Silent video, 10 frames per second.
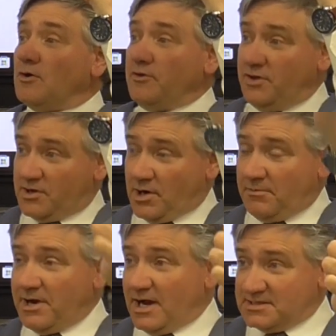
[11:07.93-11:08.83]
you get
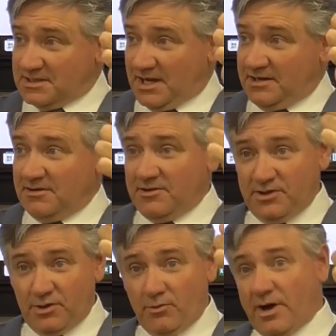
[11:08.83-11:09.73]
carbon dioxide,
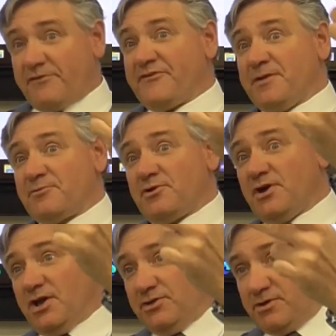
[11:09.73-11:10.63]
you get water vapor,
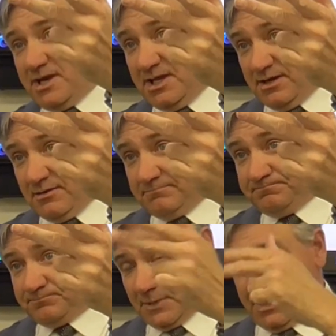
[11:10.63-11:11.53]
and you get heat.
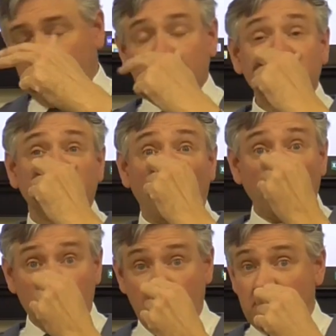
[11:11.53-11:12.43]
Okay?
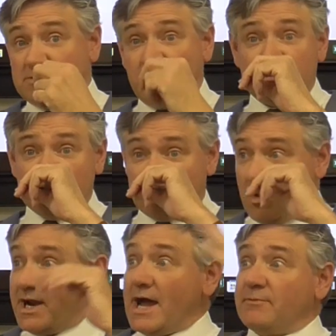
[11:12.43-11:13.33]
All three of those, which is
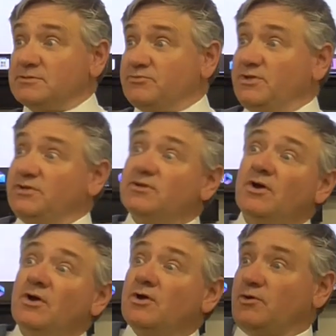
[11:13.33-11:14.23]
what happens when, you,
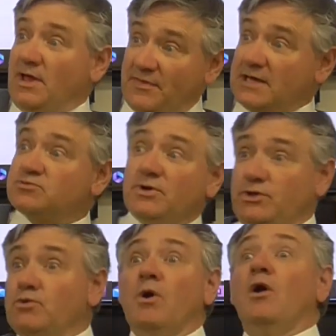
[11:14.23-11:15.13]
and that's what
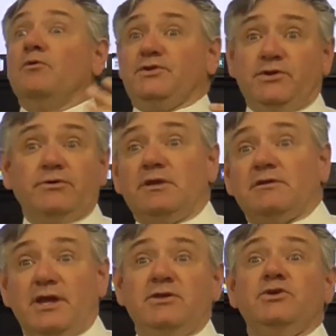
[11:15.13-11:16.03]
you all were doing.
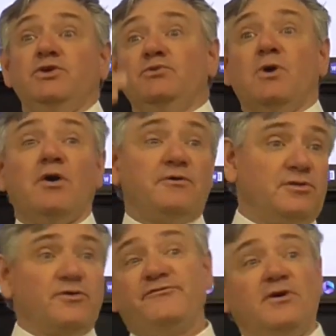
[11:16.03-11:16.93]
Okay? You all are
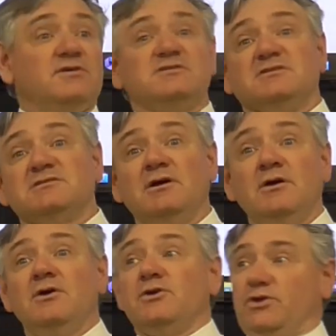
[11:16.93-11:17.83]
little furnaces.
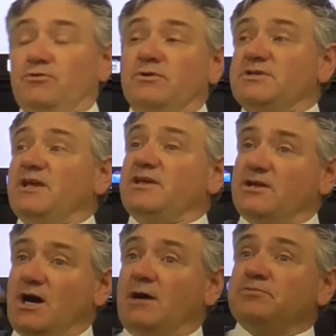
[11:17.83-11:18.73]
You are
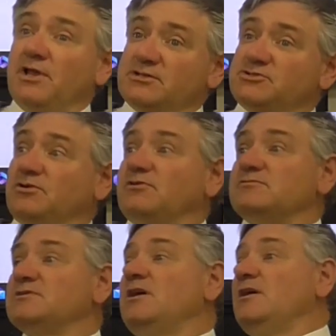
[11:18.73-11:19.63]
taking complex
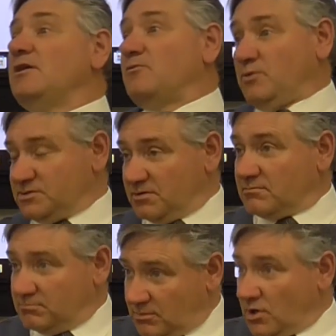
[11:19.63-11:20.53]
sugars, which
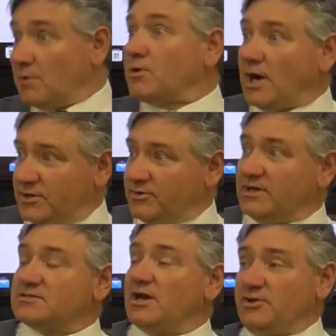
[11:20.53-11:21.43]
are
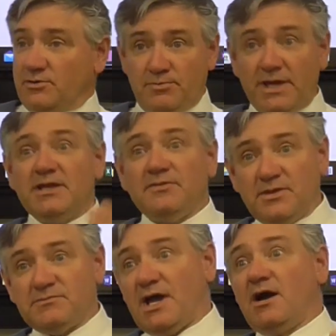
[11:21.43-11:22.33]
carbohydrates, and you're breaking
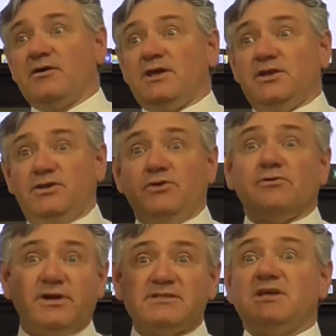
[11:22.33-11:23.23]
them down, and
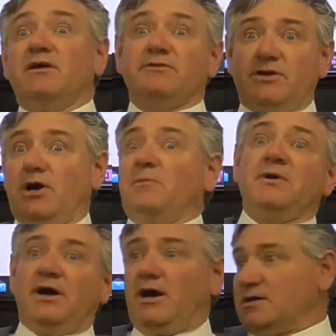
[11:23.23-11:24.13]
you are exhaling
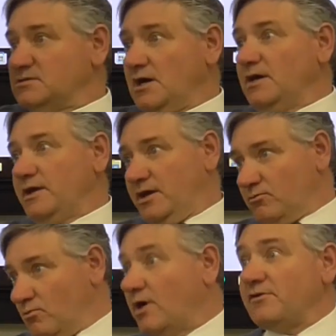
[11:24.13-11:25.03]
carbon dioxide
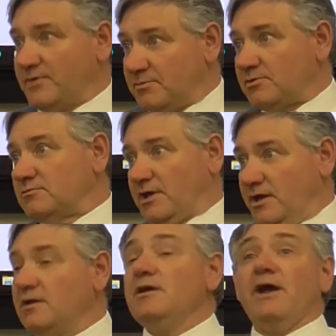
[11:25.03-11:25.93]
and water vapor.
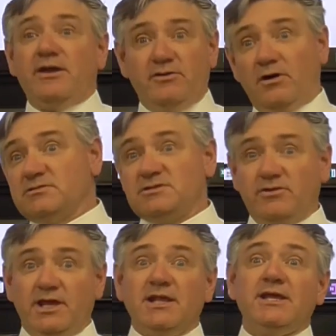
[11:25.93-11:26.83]
Okay? And you're also
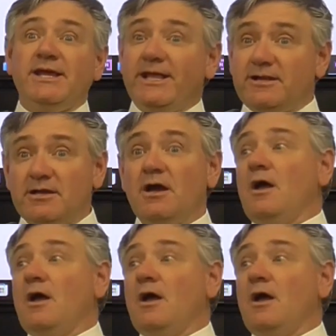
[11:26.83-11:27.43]
getting heat,